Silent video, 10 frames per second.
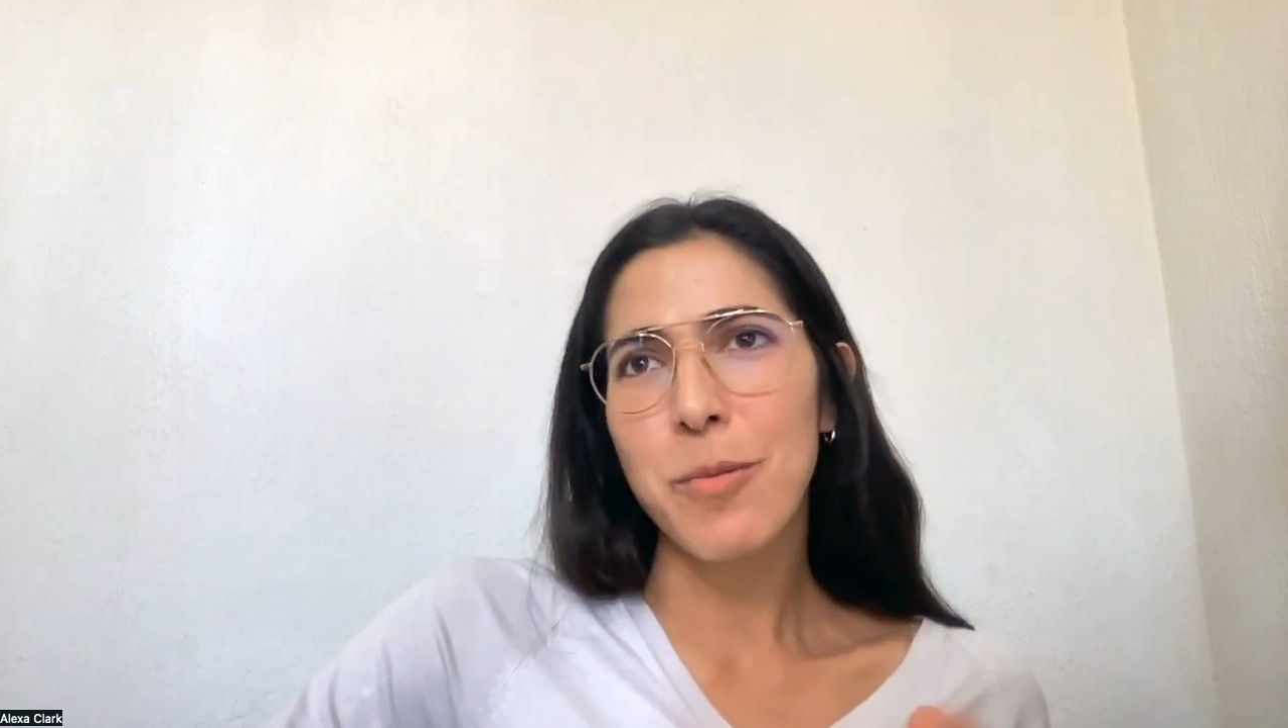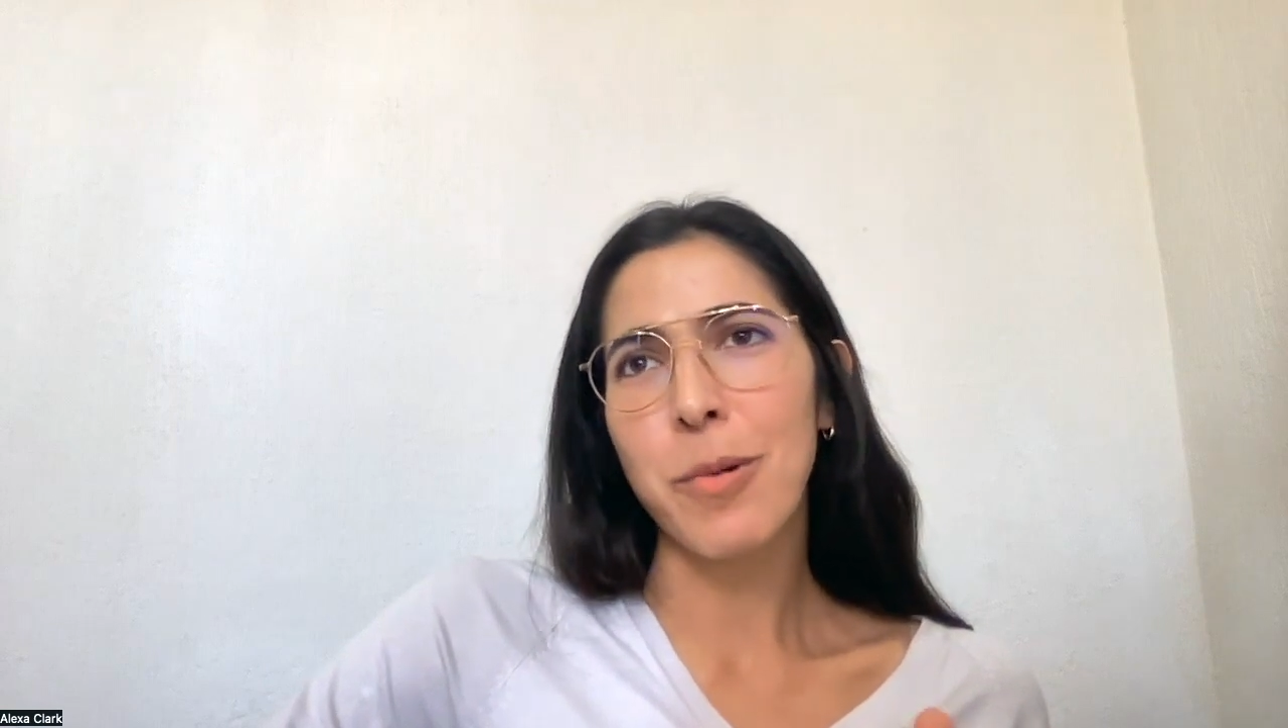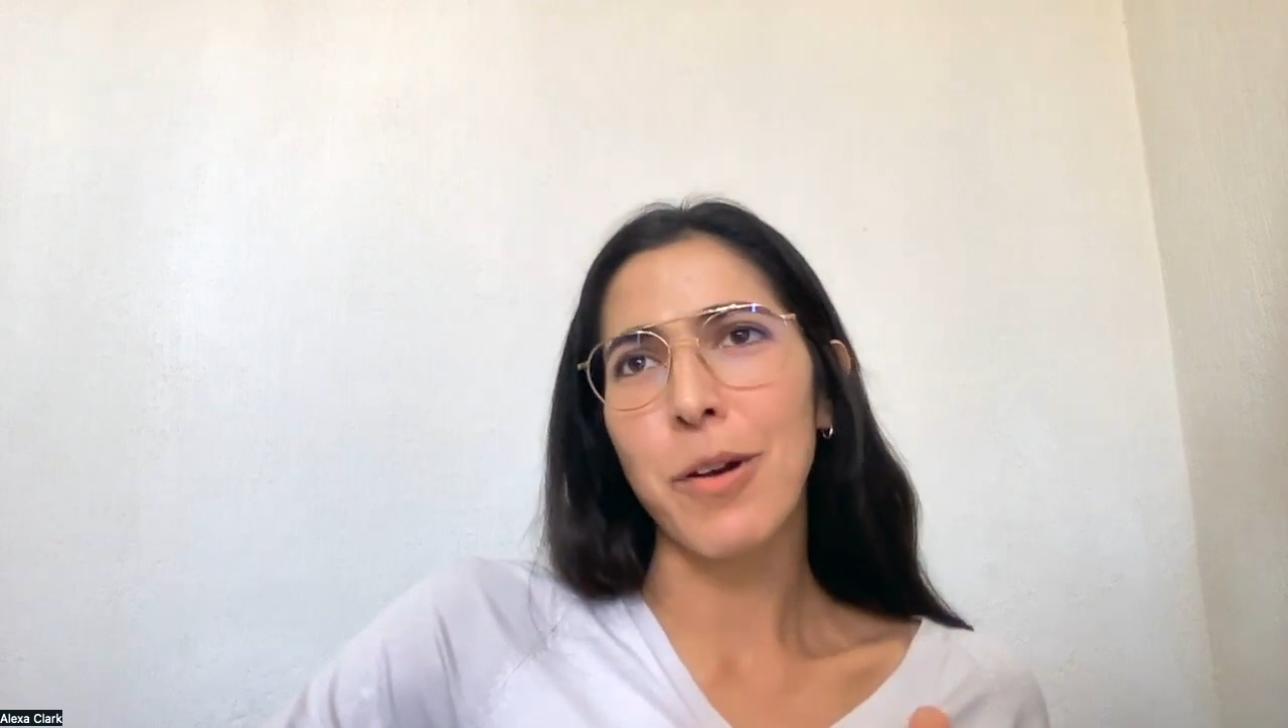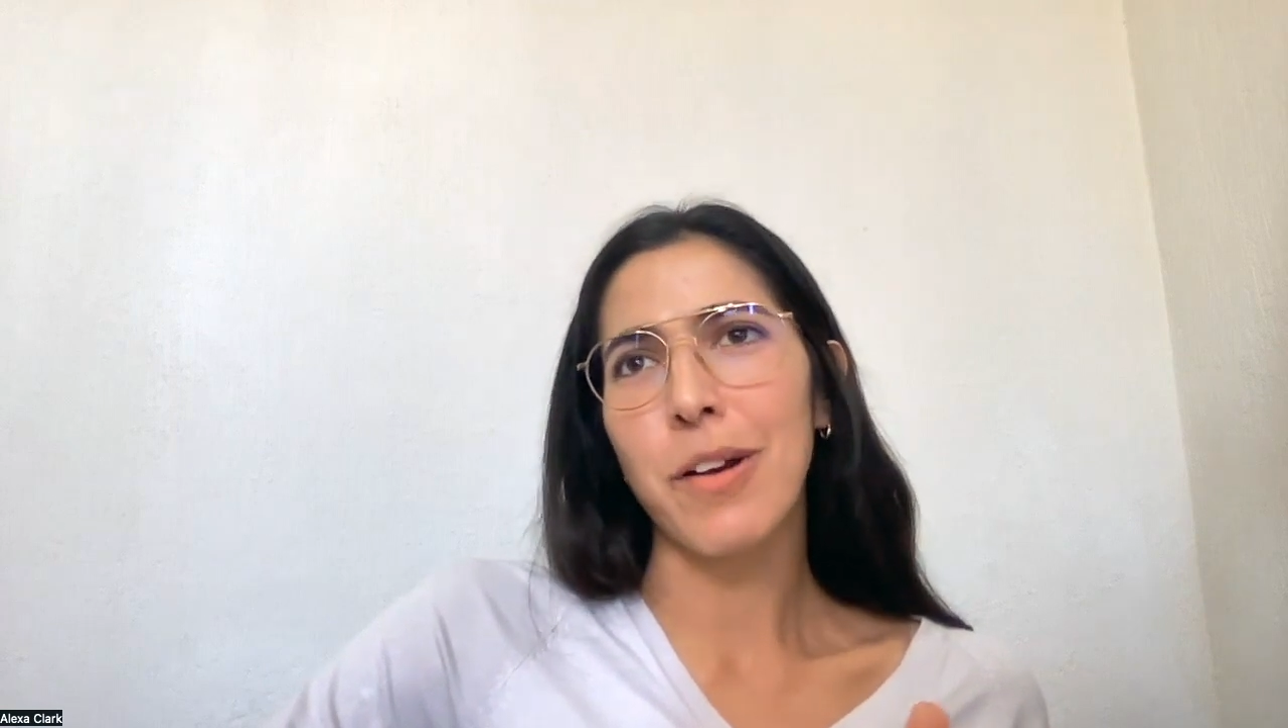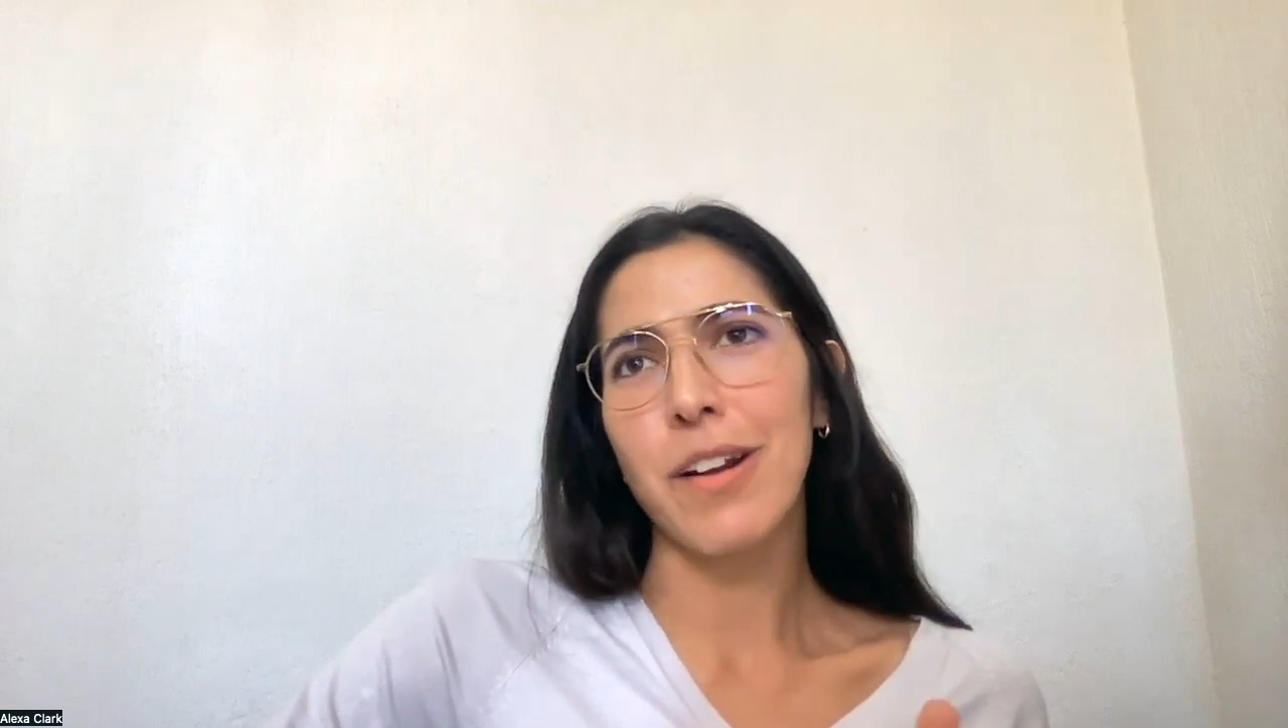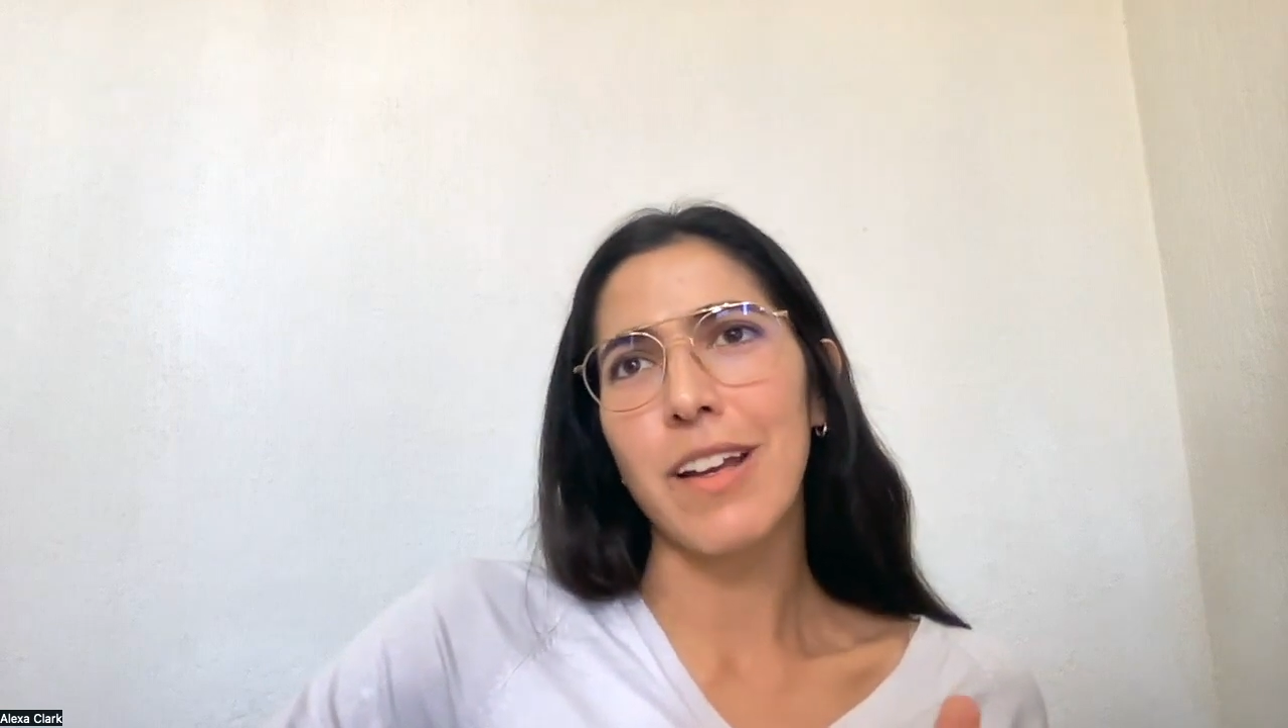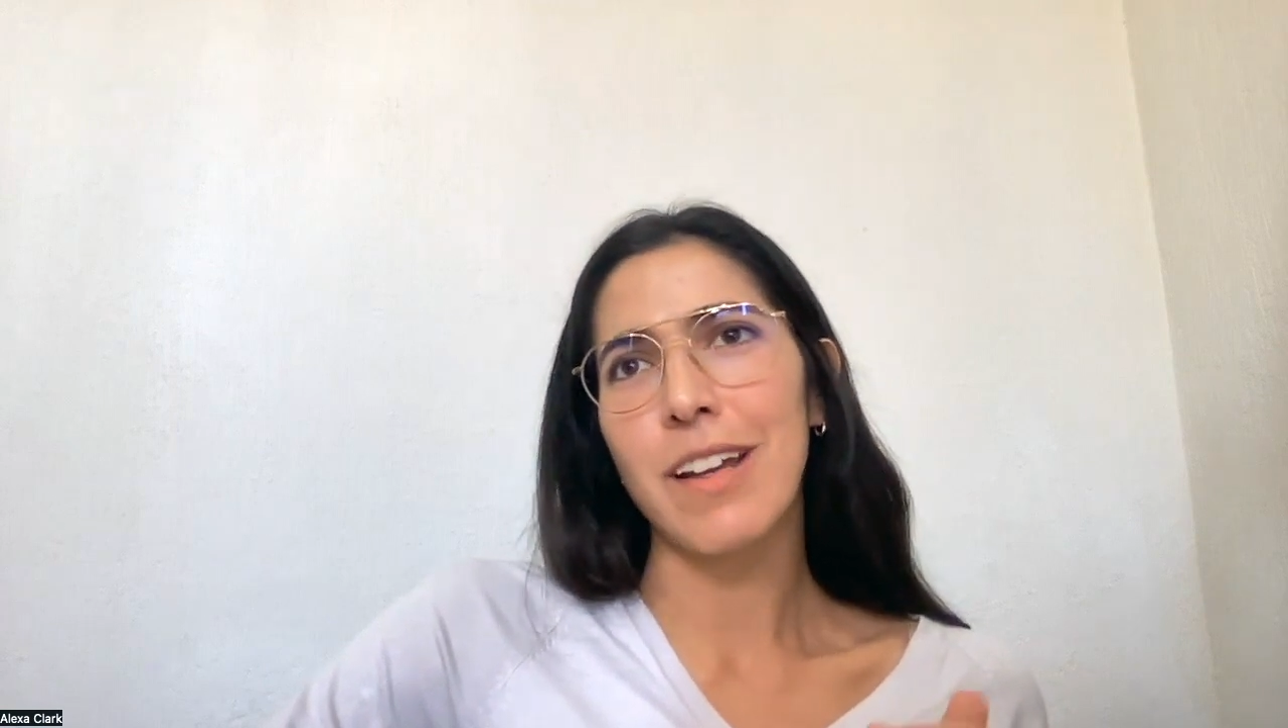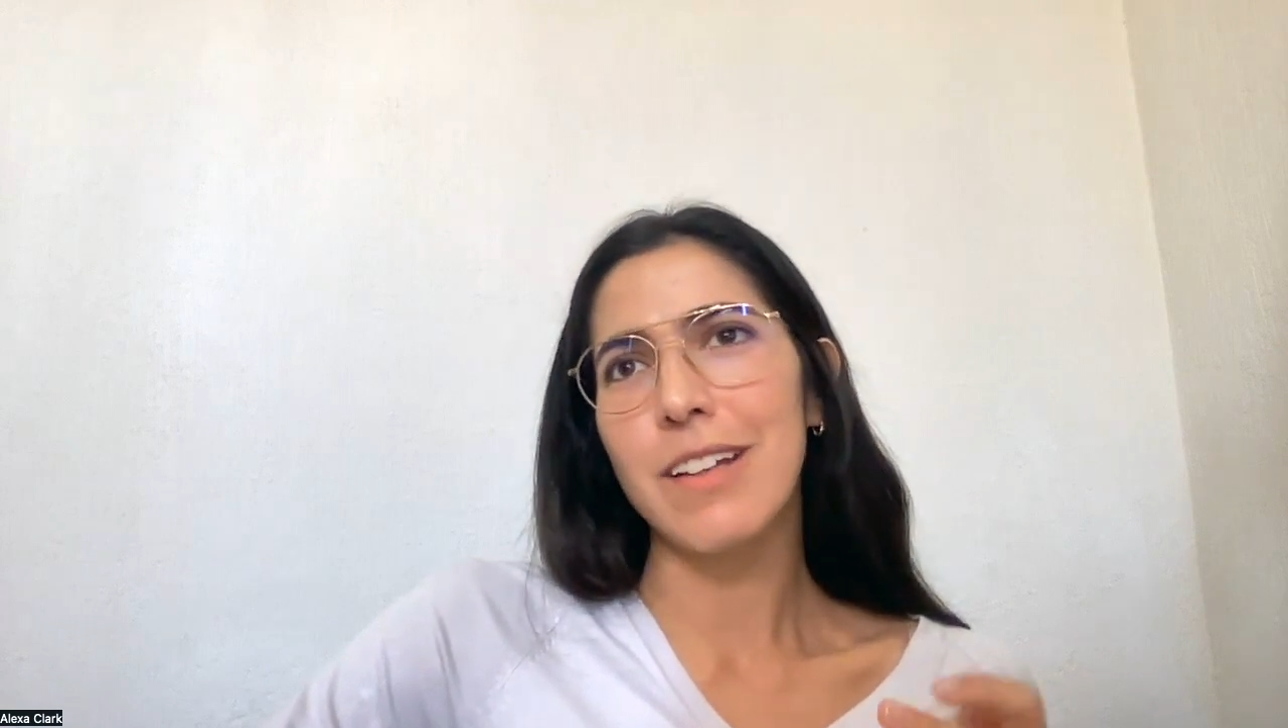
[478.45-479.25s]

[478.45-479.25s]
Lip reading: but